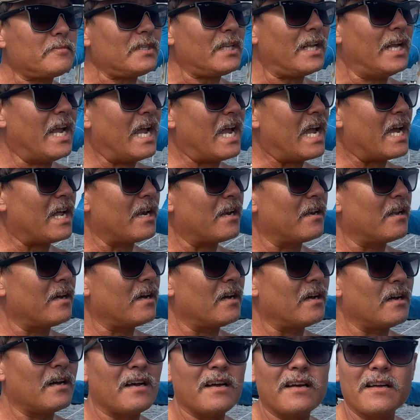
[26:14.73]
and
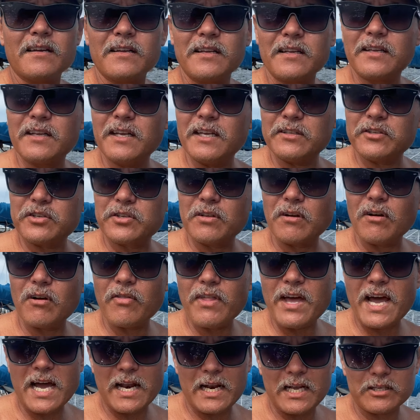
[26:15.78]
install
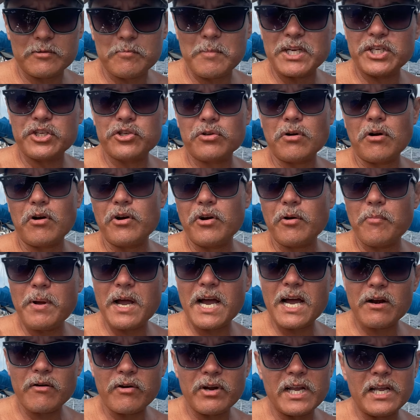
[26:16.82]
that as my starter
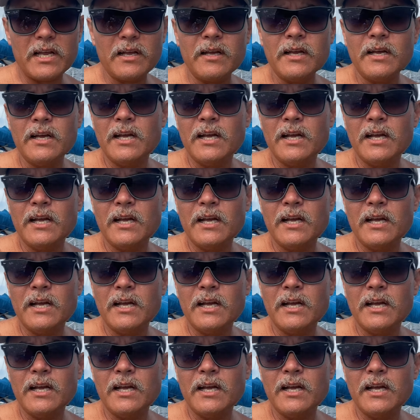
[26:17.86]
battery.